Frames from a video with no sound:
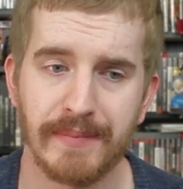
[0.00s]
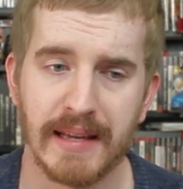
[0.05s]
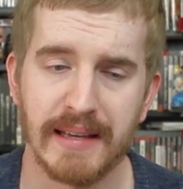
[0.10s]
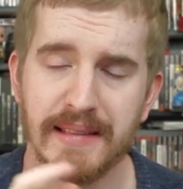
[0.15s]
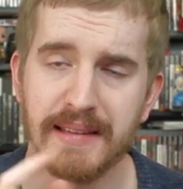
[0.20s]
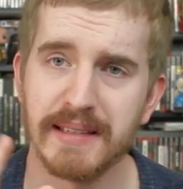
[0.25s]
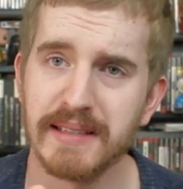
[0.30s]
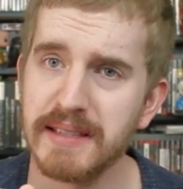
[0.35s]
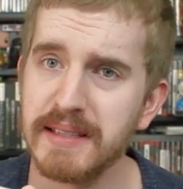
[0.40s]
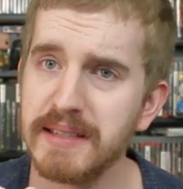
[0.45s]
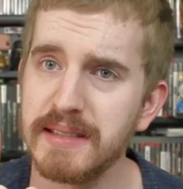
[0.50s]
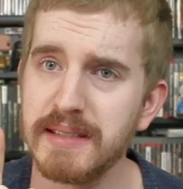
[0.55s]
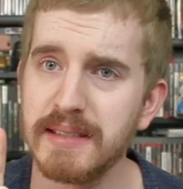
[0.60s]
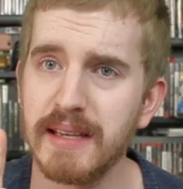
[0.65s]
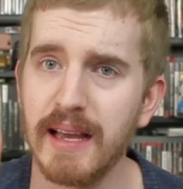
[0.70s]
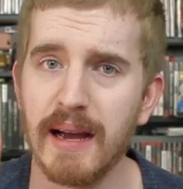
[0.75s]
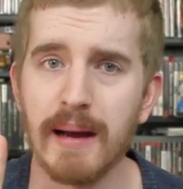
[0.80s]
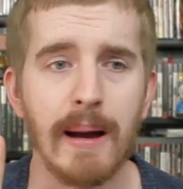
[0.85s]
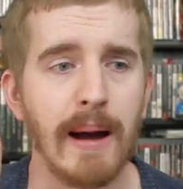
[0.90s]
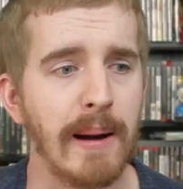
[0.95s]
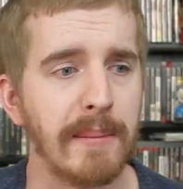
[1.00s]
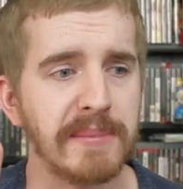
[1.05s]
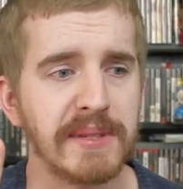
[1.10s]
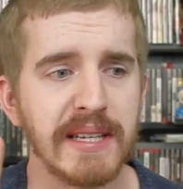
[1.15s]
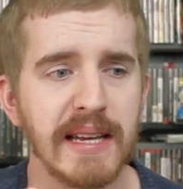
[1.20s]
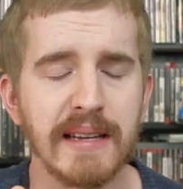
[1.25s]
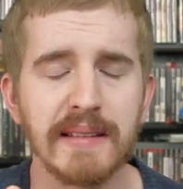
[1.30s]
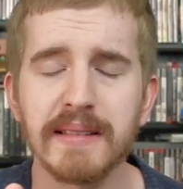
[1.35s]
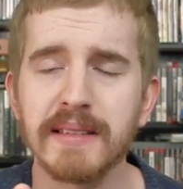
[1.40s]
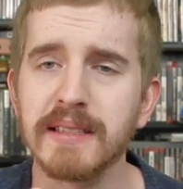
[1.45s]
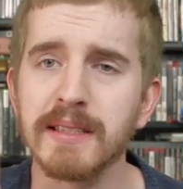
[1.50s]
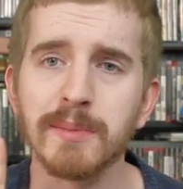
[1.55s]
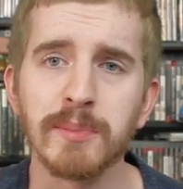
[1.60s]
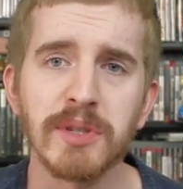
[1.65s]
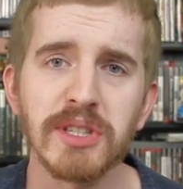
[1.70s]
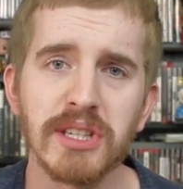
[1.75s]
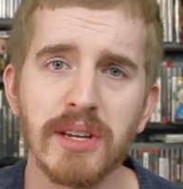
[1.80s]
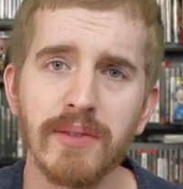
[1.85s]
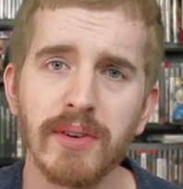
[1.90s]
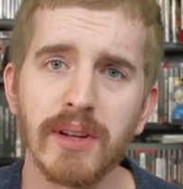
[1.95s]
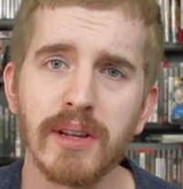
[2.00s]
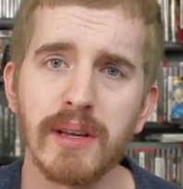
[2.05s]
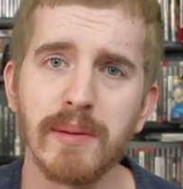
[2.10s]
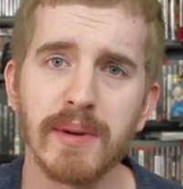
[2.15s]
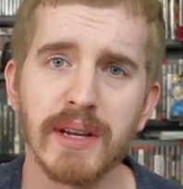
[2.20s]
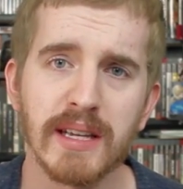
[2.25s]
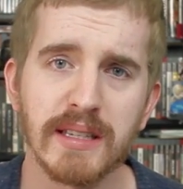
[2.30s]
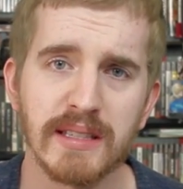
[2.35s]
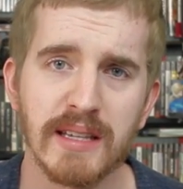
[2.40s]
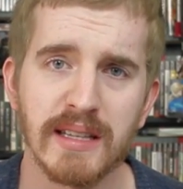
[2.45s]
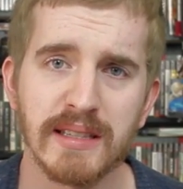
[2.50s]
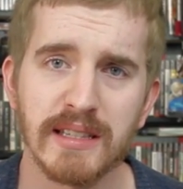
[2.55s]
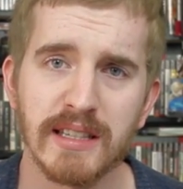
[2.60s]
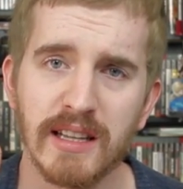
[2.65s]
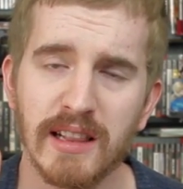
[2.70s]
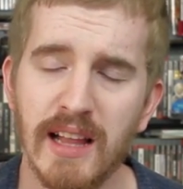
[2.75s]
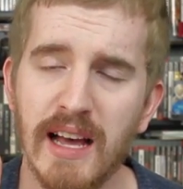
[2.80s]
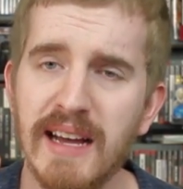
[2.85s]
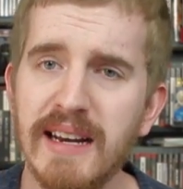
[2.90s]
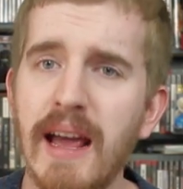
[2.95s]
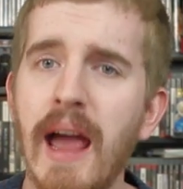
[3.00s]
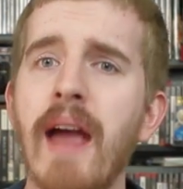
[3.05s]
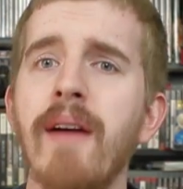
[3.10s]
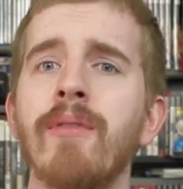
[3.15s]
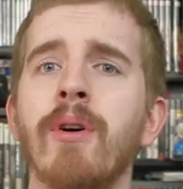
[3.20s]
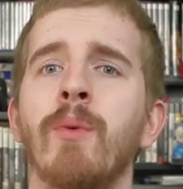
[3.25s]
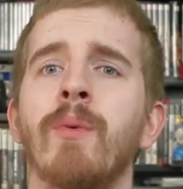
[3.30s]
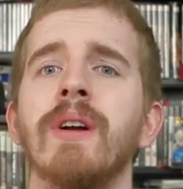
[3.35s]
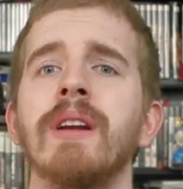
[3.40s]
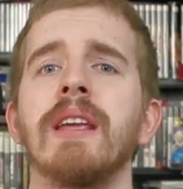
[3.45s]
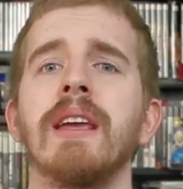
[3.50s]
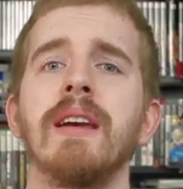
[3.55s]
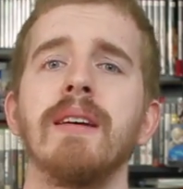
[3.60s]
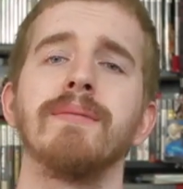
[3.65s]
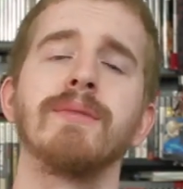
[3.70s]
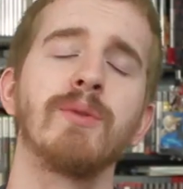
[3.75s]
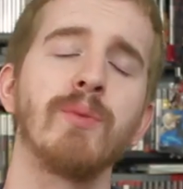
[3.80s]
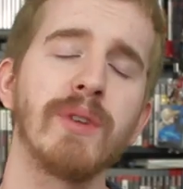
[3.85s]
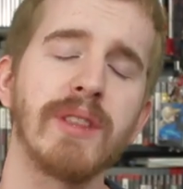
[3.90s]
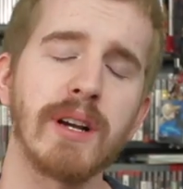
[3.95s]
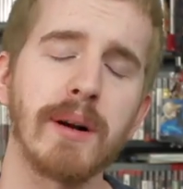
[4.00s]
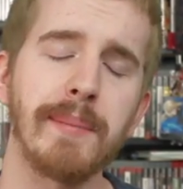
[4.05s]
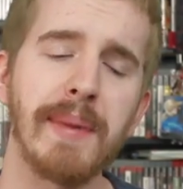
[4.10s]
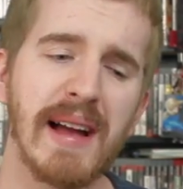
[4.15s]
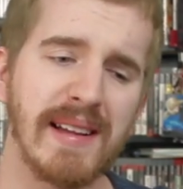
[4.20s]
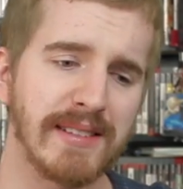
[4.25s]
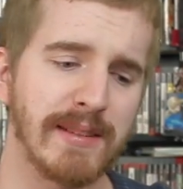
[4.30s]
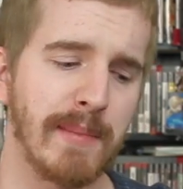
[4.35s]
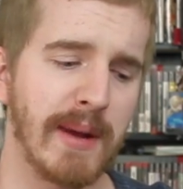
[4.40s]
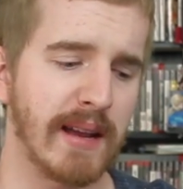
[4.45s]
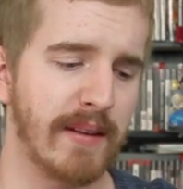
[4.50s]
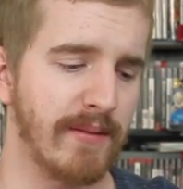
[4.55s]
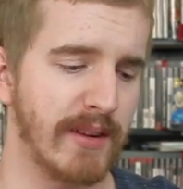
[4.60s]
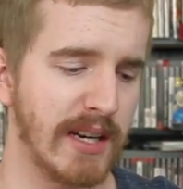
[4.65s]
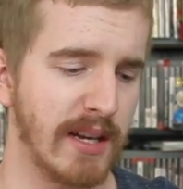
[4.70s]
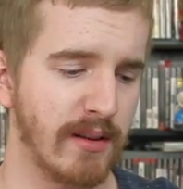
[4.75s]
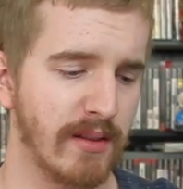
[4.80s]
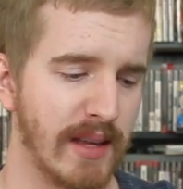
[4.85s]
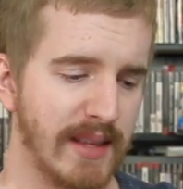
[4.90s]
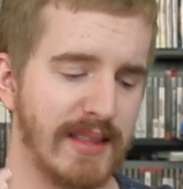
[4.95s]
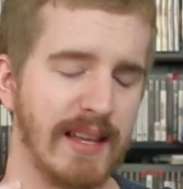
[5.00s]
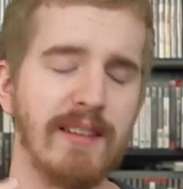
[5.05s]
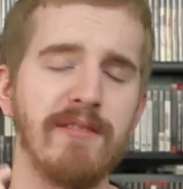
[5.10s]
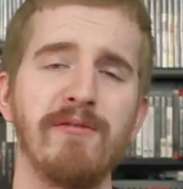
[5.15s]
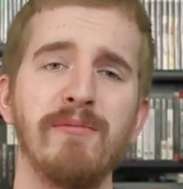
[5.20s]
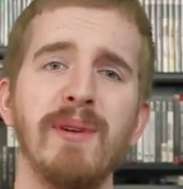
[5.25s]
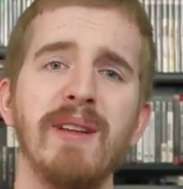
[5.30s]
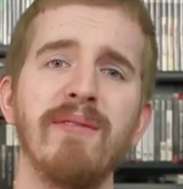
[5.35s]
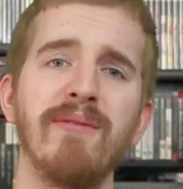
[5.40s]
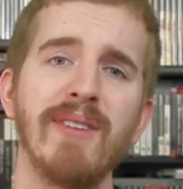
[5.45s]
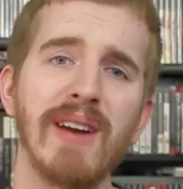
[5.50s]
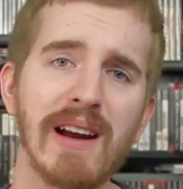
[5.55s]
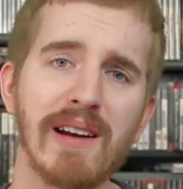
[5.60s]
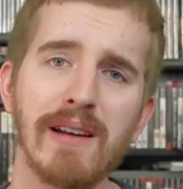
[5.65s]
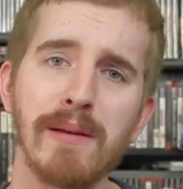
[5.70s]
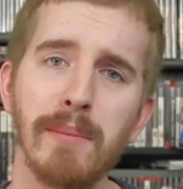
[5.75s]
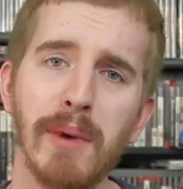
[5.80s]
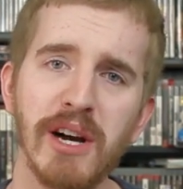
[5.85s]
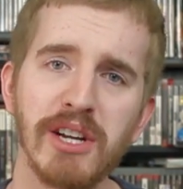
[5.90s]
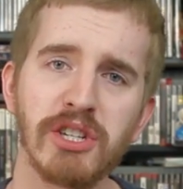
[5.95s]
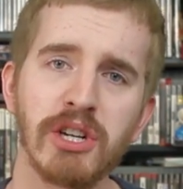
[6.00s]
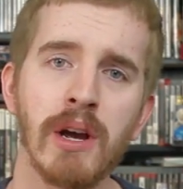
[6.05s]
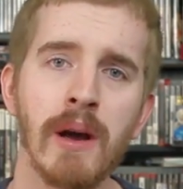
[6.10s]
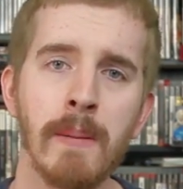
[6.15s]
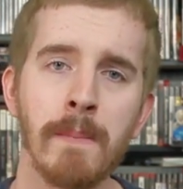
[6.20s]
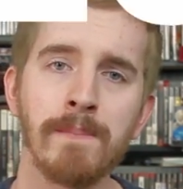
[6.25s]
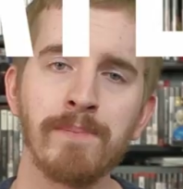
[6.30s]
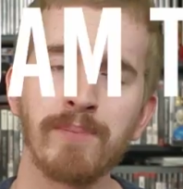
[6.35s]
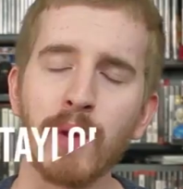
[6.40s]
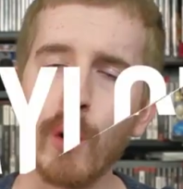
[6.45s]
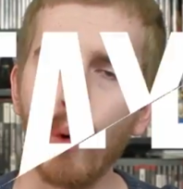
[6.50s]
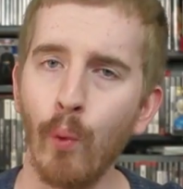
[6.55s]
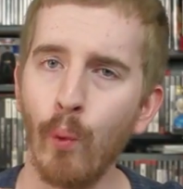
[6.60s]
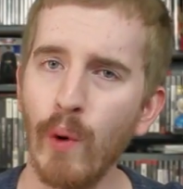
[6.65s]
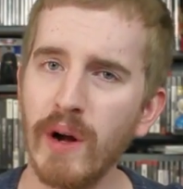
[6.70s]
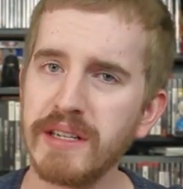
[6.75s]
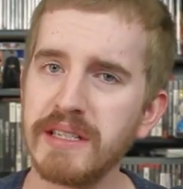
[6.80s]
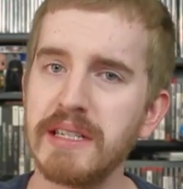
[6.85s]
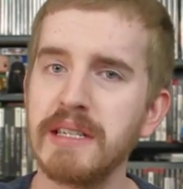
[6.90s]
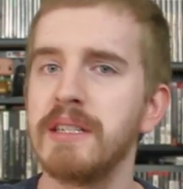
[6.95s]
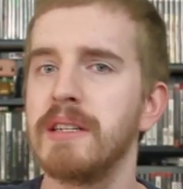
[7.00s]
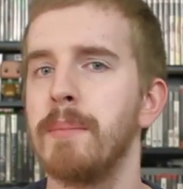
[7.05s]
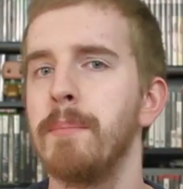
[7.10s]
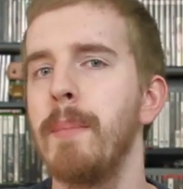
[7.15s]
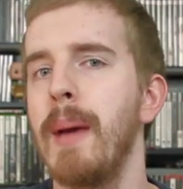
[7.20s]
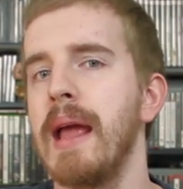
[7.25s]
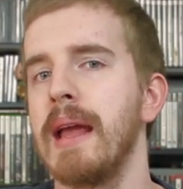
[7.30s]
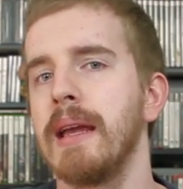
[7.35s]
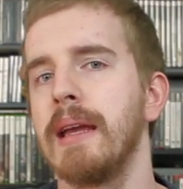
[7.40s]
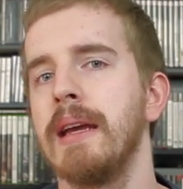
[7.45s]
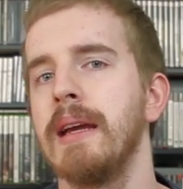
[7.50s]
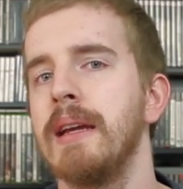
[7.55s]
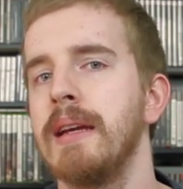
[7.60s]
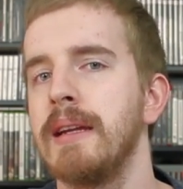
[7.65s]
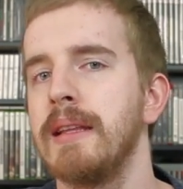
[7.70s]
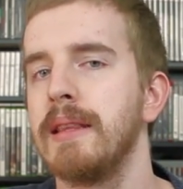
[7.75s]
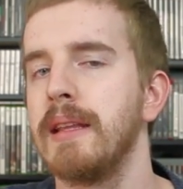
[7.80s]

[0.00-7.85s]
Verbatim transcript: And this is, I, am saying this specifically because that's the line everyone gives when they're about to make a video that they've been very much wanting to make.